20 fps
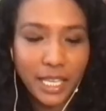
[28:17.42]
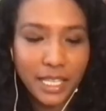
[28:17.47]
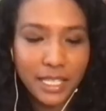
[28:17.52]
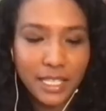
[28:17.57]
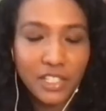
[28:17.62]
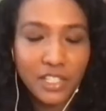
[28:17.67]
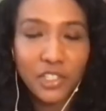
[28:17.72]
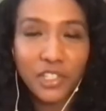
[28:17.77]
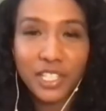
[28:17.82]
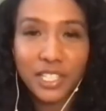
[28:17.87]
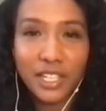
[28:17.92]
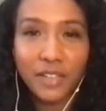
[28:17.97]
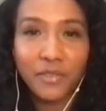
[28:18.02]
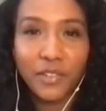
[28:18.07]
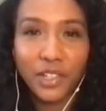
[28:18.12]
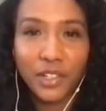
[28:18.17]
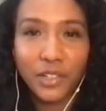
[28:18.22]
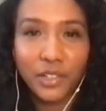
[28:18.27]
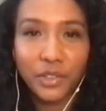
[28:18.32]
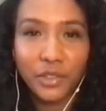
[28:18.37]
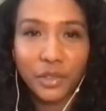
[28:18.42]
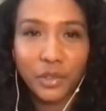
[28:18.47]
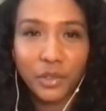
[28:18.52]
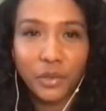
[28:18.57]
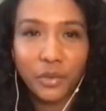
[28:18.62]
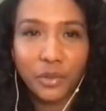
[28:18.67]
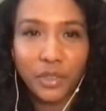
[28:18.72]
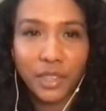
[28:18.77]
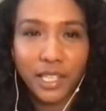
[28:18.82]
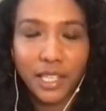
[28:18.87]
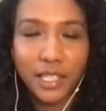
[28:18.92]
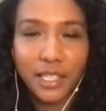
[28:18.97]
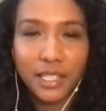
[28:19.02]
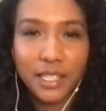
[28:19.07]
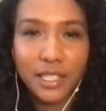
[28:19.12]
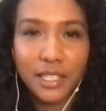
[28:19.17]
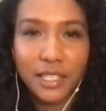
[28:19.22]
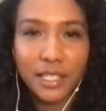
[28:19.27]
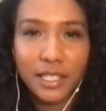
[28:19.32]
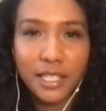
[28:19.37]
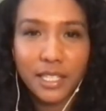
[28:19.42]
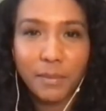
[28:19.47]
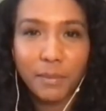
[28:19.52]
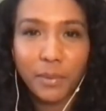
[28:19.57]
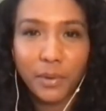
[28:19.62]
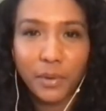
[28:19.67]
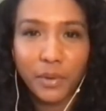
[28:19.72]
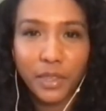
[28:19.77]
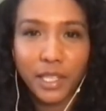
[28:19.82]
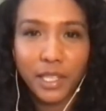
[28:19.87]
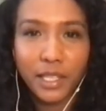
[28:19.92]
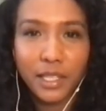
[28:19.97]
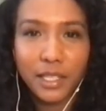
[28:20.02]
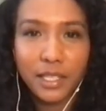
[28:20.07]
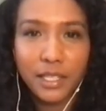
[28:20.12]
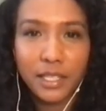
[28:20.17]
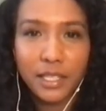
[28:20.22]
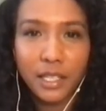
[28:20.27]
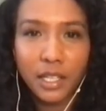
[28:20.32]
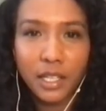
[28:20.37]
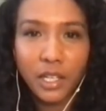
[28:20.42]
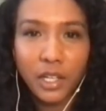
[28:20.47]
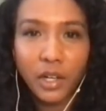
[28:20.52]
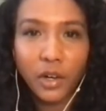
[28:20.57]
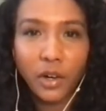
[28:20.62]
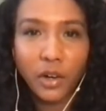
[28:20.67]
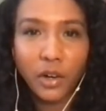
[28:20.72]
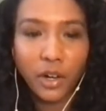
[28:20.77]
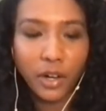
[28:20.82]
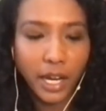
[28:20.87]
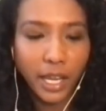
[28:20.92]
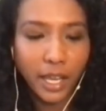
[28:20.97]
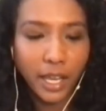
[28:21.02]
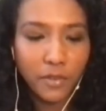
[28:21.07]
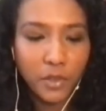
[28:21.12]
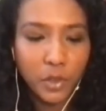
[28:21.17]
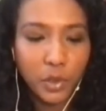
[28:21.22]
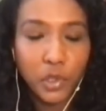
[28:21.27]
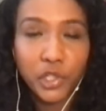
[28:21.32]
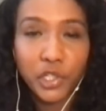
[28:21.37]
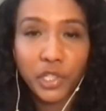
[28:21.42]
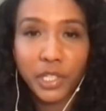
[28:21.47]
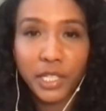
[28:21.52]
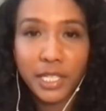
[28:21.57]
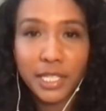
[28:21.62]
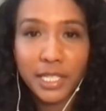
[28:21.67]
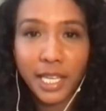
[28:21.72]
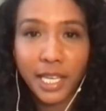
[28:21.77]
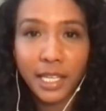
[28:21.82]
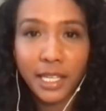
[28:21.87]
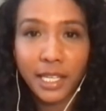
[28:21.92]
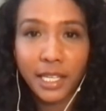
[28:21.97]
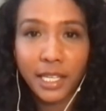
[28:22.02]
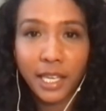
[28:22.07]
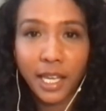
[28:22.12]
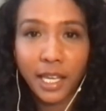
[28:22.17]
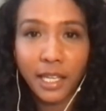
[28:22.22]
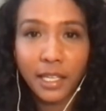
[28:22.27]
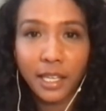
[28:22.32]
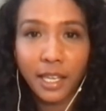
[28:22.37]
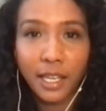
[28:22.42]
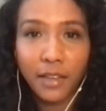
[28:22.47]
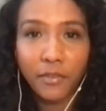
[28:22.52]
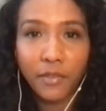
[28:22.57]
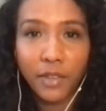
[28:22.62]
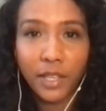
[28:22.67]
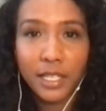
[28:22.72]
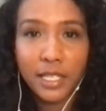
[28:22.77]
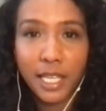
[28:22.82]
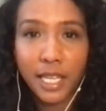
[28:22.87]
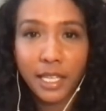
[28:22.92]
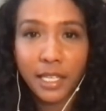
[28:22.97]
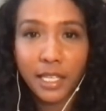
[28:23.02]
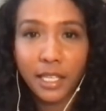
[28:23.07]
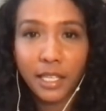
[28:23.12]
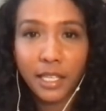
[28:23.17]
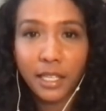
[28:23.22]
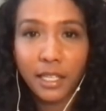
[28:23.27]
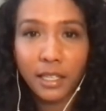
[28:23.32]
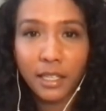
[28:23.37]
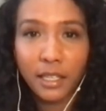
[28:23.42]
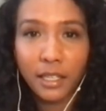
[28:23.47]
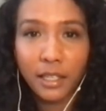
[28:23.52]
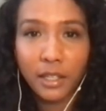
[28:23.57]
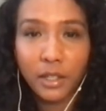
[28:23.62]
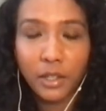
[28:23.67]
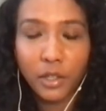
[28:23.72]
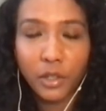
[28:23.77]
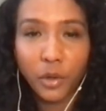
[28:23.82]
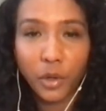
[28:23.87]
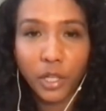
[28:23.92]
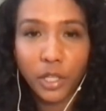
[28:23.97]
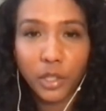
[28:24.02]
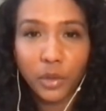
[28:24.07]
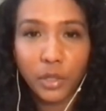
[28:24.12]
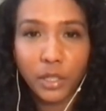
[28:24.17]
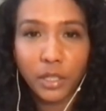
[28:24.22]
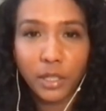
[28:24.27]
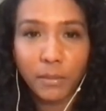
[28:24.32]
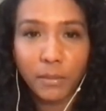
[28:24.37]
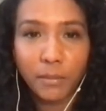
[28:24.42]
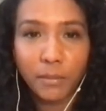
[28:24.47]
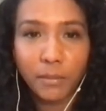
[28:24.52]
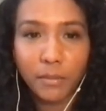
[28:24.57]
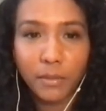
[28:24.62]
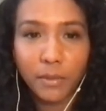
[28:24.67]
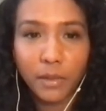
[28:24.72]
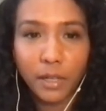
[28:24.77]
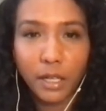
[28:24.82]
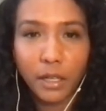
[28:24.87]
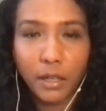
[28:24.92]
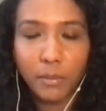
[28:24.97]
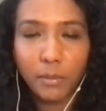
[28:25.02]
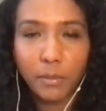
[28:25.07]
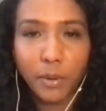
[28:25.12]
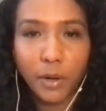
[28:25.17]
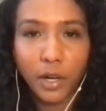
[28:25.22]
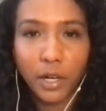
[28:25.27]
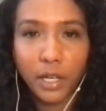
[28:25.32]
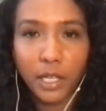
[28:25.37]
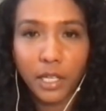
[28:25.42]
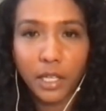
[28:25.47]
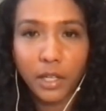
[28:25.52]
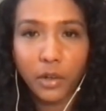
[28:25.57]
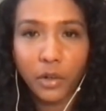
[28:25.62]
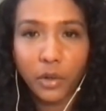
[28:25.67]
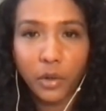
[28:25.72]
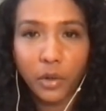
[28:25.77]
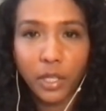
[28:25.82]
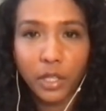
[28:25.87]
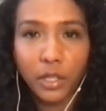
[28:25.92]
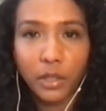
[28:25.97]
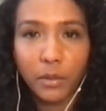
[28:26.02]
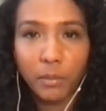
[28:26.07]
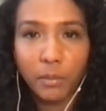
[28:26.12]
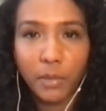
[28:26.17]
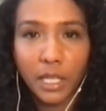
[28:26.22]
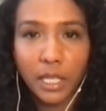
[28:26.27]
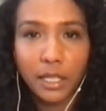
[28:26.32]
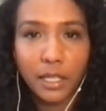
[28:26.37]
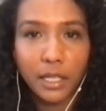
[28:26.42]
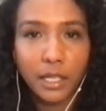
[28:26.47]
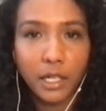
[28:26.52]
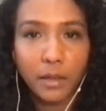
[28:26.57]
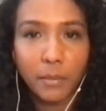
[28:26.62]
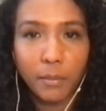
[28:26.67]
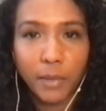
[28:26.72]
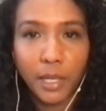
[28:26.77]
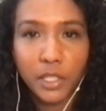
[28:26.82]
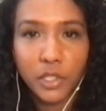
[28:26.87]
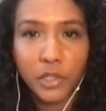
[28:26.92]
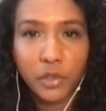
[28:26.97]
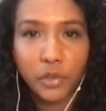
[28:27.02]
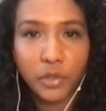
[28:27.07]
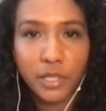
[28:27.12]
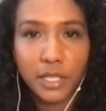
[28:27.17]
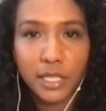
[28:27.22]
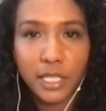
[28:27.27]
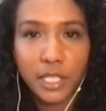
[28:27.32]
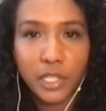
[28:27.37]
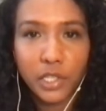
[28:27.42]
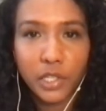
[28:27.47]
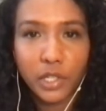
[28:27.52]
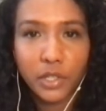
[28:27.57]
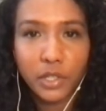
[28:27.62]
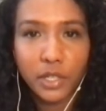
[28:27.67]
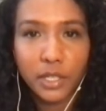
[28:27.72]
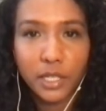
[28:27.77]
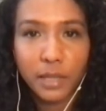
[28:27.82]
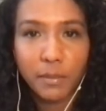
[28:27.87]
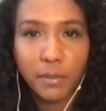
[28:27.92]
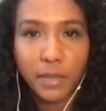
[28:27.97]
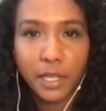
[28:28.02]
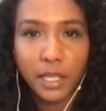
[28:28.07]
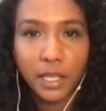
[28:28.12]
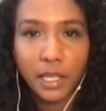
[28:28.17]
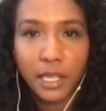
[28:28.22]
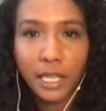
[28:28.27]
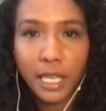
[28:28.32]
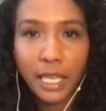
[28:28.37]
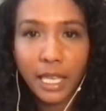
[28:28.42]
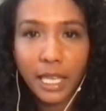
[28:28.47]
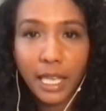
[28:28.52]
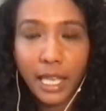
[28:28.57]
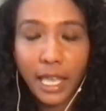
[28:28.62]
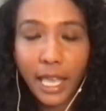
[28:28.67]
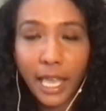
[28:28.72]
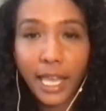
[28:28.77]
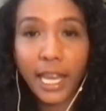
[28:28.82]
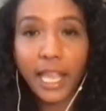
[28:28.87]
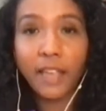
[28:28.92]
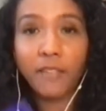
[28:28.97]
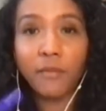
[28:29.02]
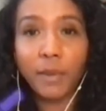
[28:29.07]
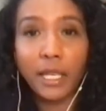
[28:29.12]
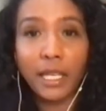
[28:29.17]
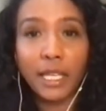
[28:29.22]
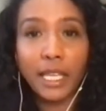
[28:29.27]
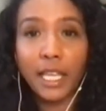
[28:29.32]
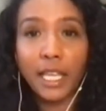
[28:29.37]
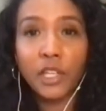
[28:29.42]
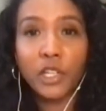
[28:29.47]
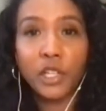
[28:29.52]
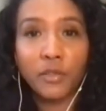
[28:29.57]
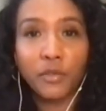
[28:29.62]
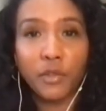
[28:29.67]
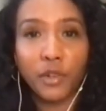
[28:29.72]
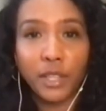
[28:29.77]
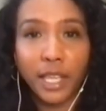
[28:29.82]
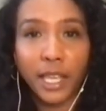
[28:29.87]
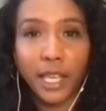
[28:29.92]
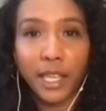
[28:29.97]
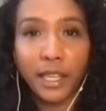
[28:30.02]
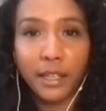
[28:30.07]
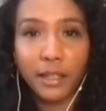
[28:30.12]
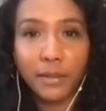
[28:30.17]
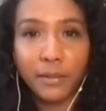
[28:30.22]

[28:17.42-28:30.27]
it's just difficult to do things, simple things. Or I have social anxiety. I have anxiety going to a party or going to meet my children's teachers or something. And I have medication for that.